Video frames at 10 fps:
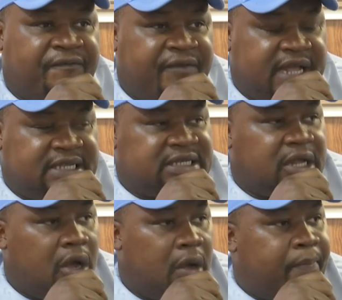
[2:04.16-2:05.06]
fix
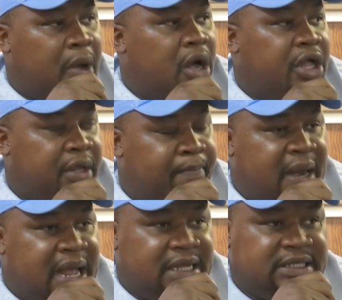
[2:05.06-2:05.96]
up all the
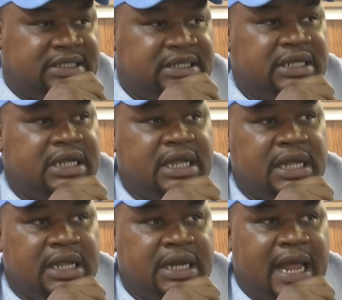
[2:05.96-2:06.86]
plans
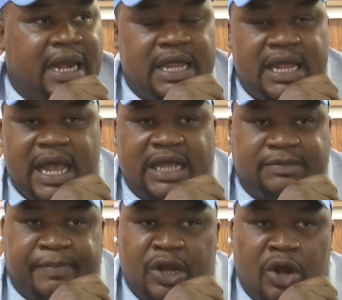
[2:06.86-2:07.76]
that he
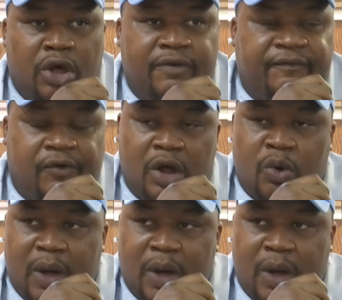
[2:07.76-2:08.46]
has been on for a